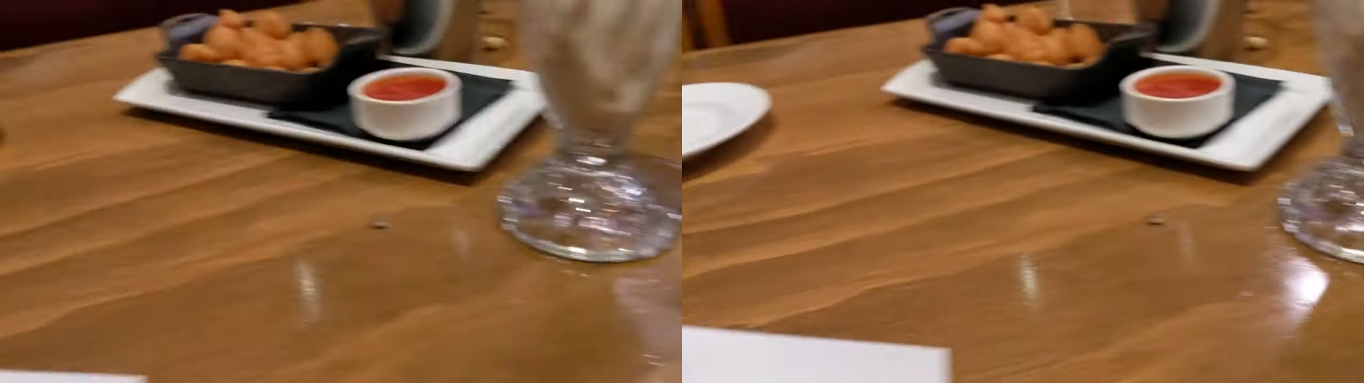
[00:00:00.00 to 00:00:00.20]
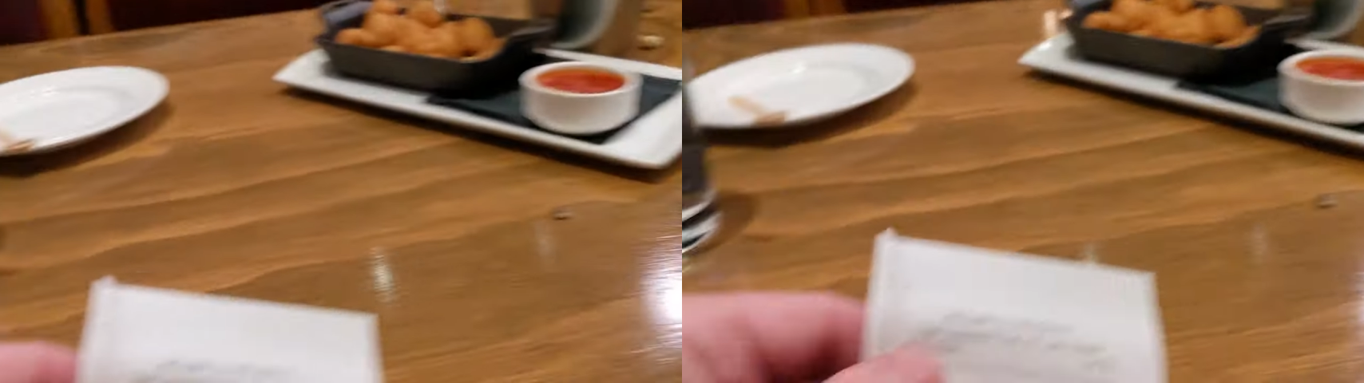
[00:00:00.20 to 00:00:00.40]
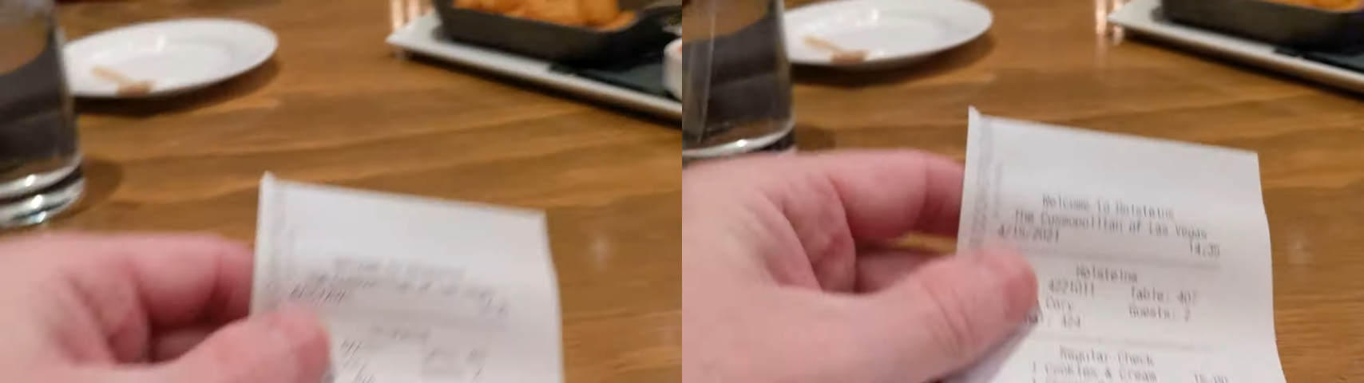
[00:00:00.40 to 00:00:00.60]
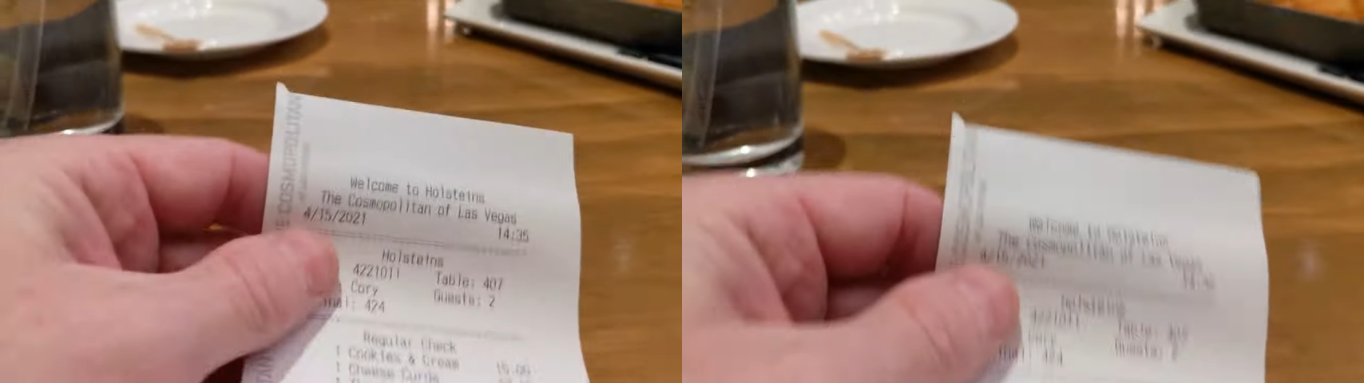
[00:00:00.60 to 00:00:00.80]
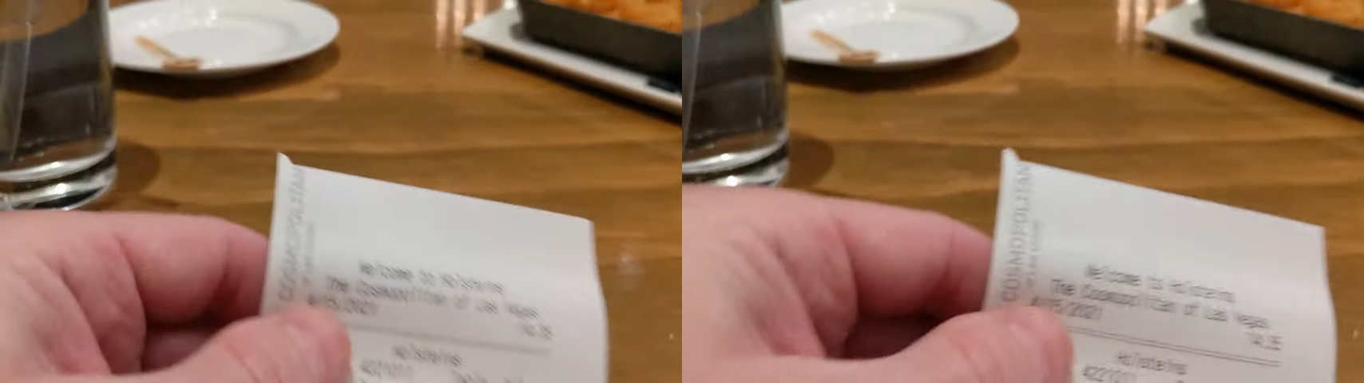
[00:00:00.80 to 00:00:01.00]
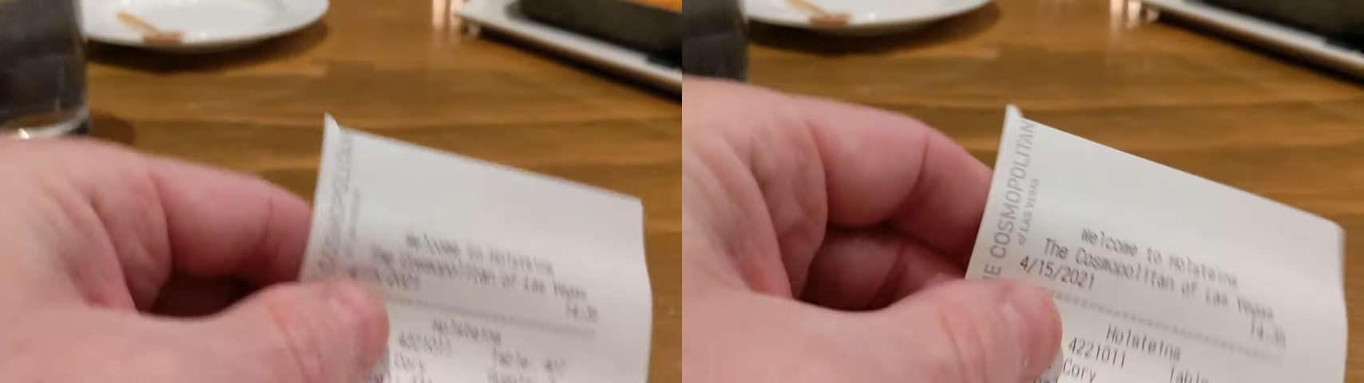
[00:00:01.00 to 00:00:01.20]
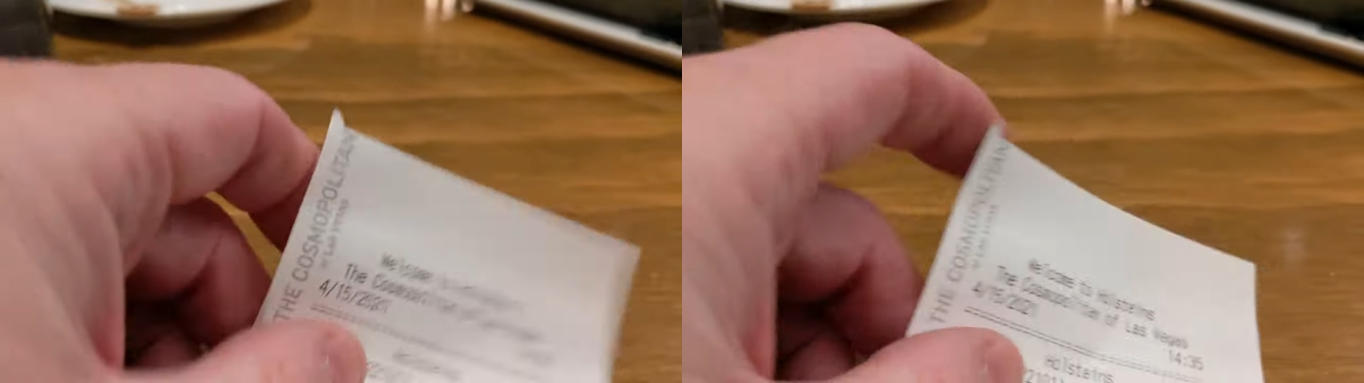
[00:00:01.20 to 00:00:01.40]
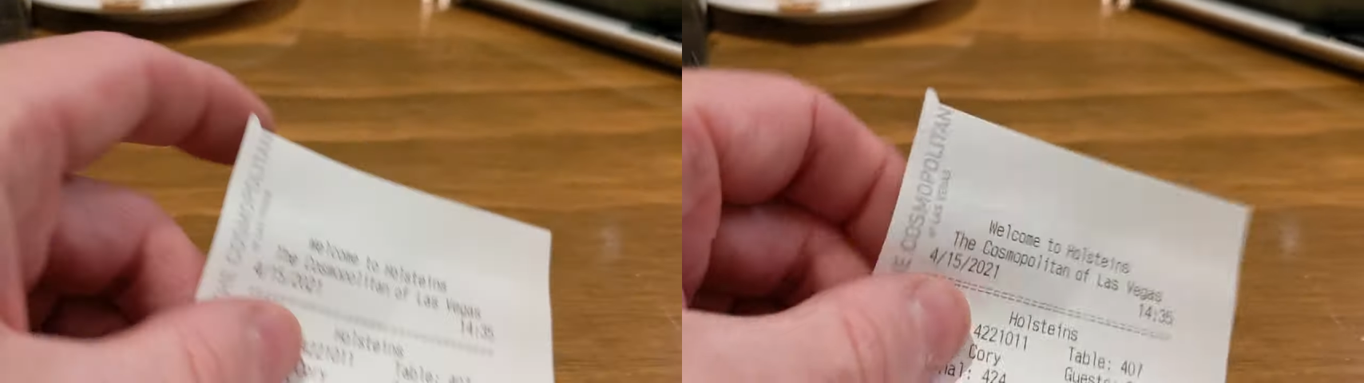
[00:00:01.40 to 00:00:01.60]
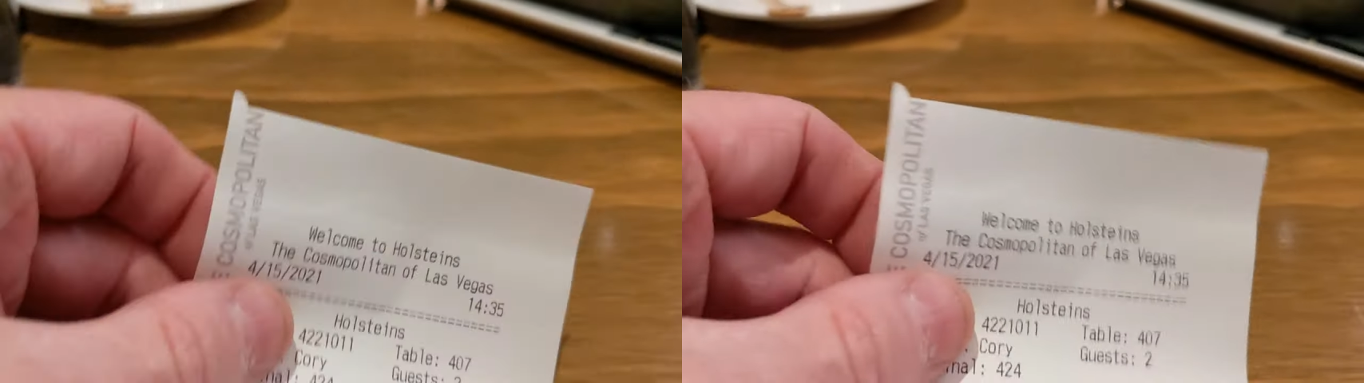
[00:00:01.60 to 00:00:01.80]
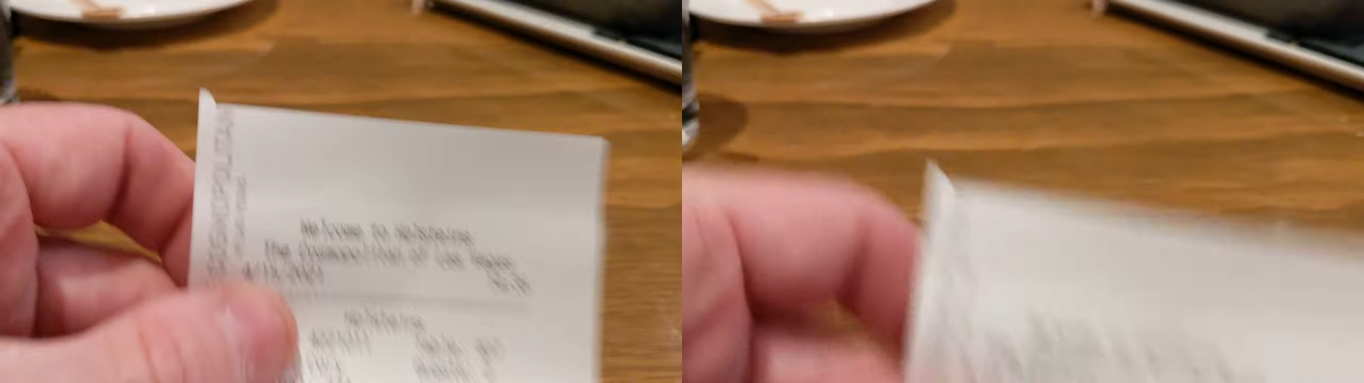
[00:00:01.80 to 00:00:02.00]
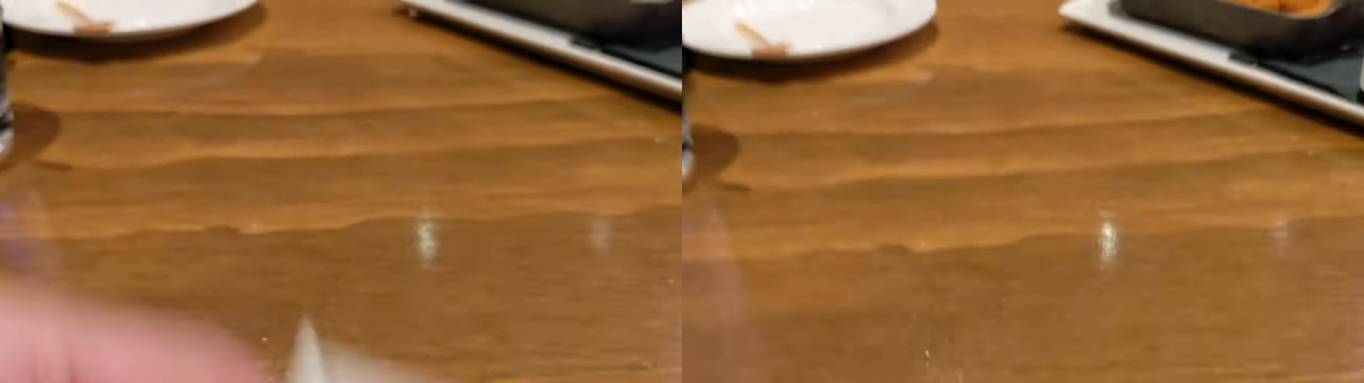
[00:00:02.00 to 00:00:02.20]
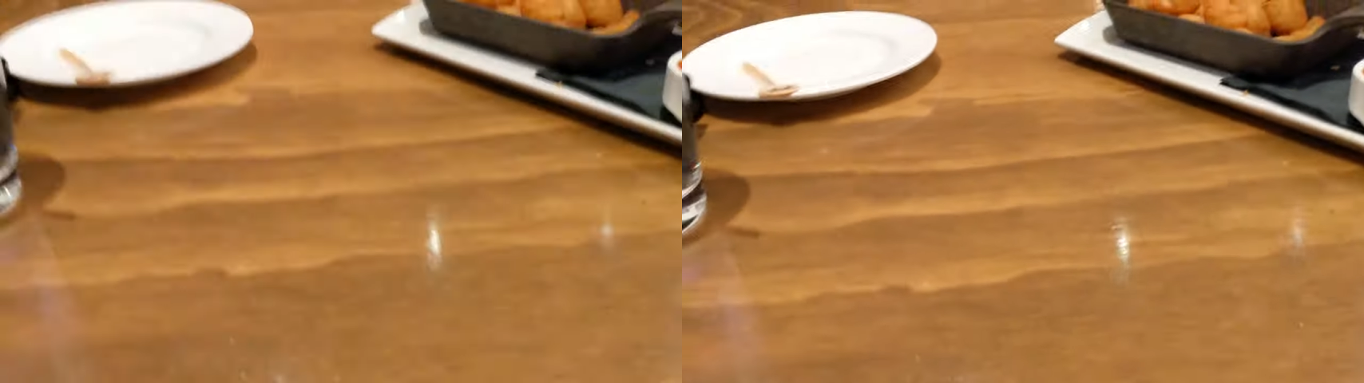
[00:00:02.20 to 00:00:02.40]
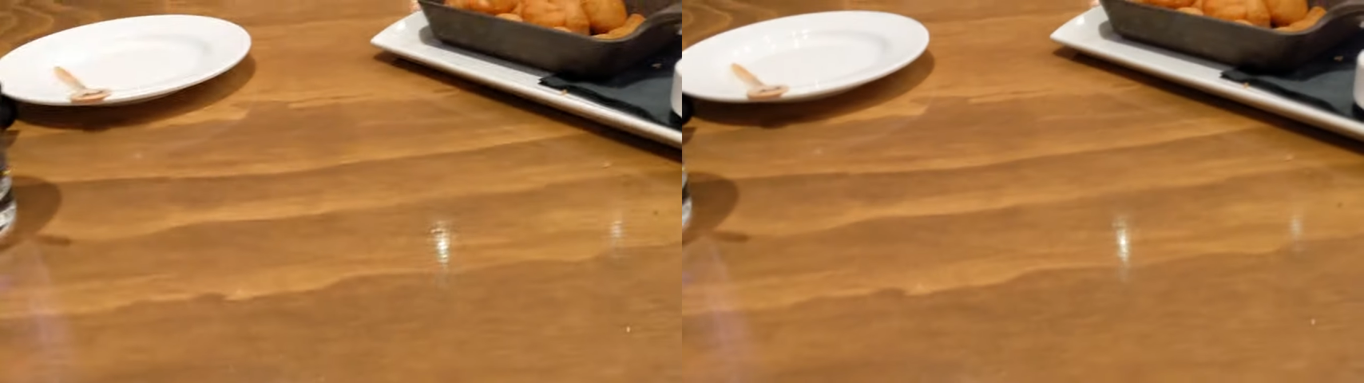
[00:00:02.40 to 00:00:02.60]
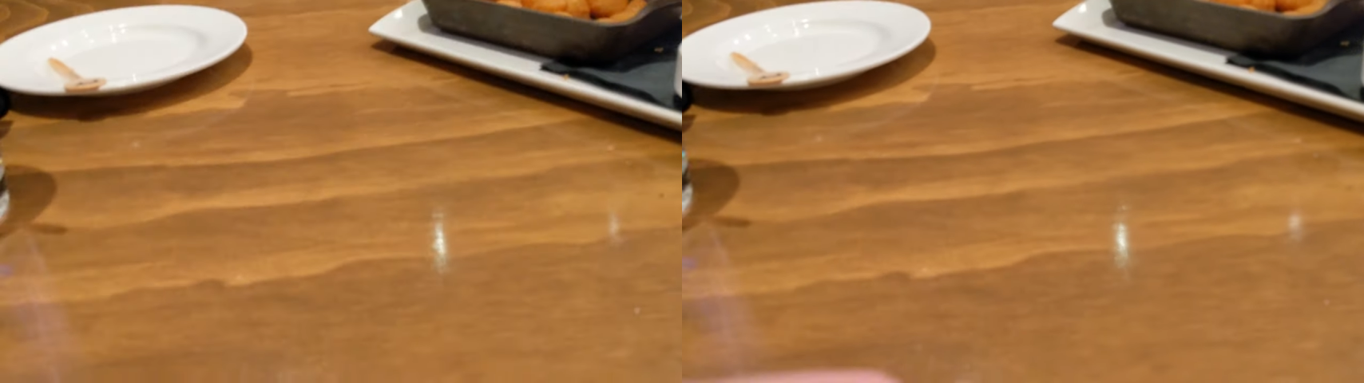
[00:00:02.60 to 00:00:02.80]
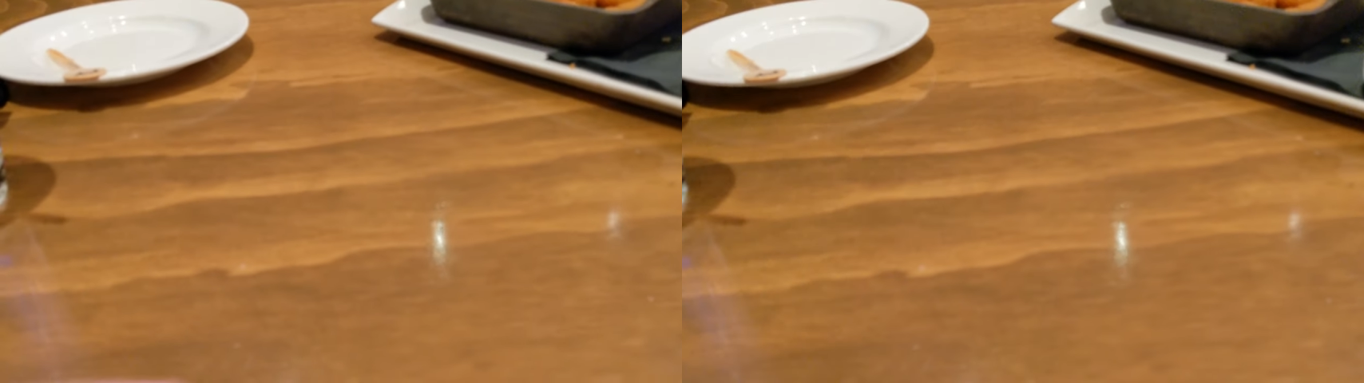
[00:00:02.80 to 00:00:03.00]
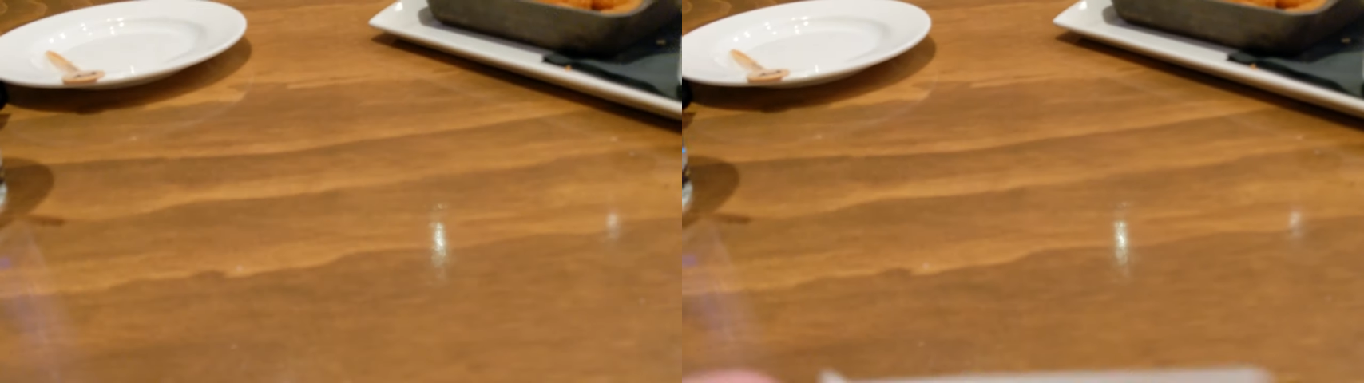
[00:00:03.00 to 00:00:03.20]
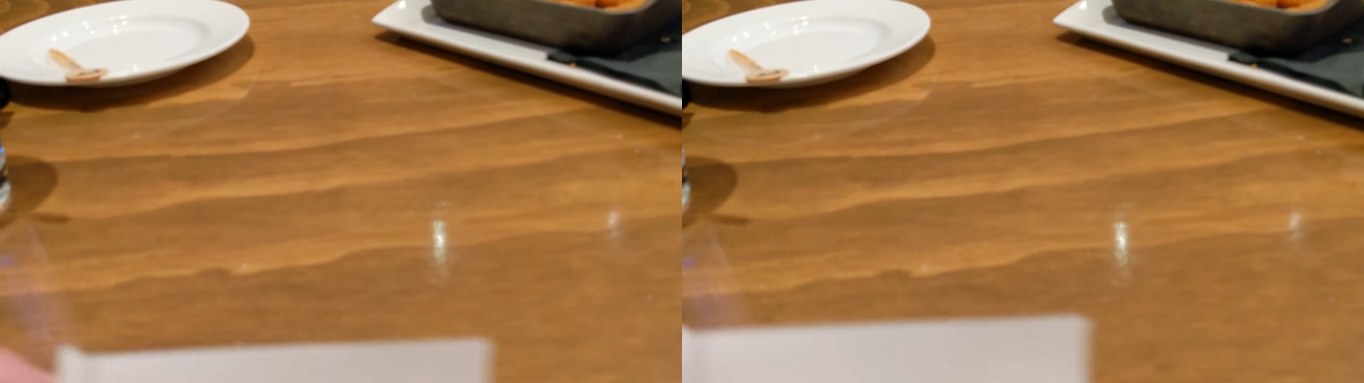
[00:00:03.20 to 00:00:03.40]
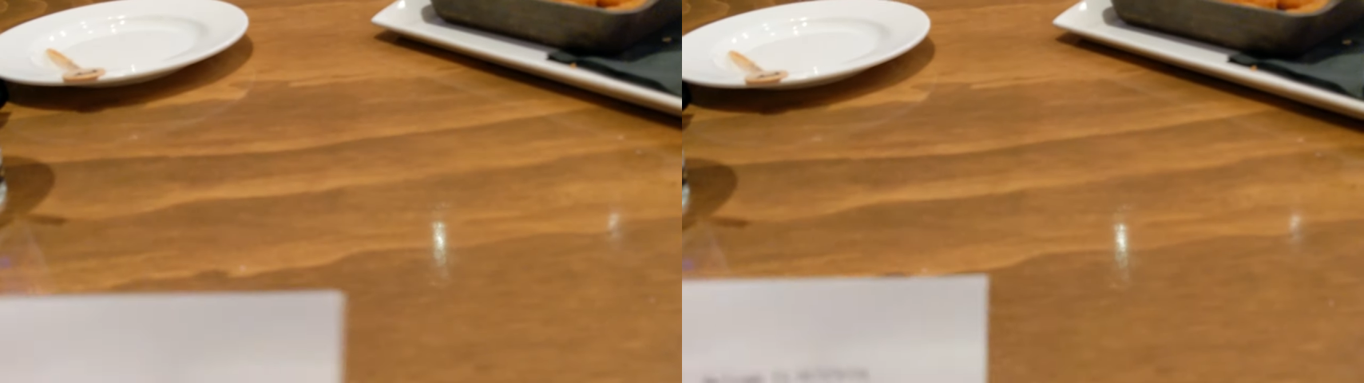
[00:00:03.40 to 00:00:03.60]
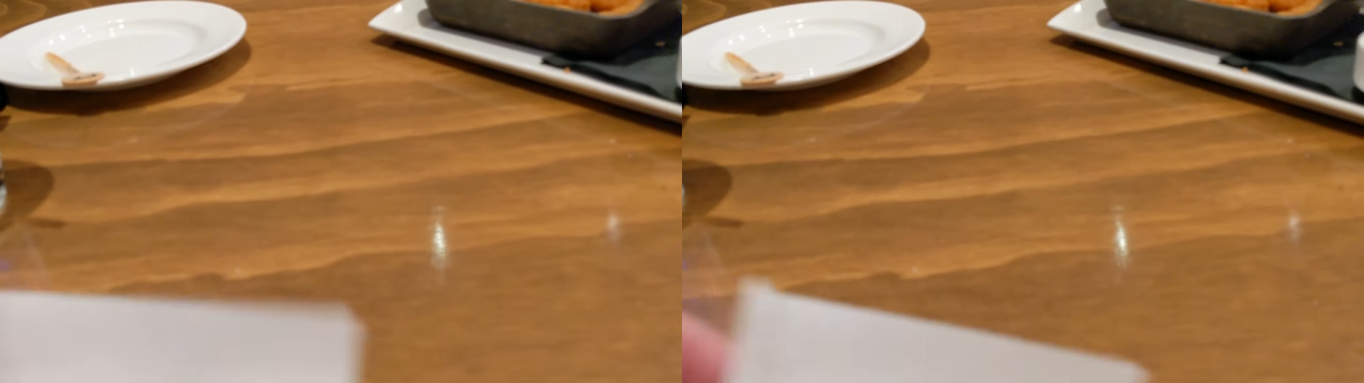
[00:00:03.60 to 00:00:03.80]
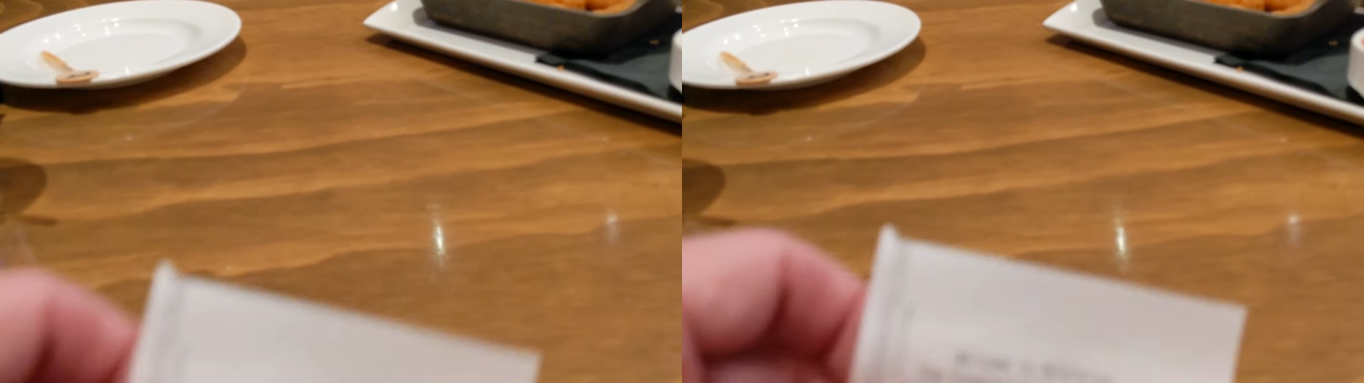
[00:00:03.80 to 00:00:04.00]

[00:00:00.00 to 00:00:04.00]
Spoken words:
(no speaker visible)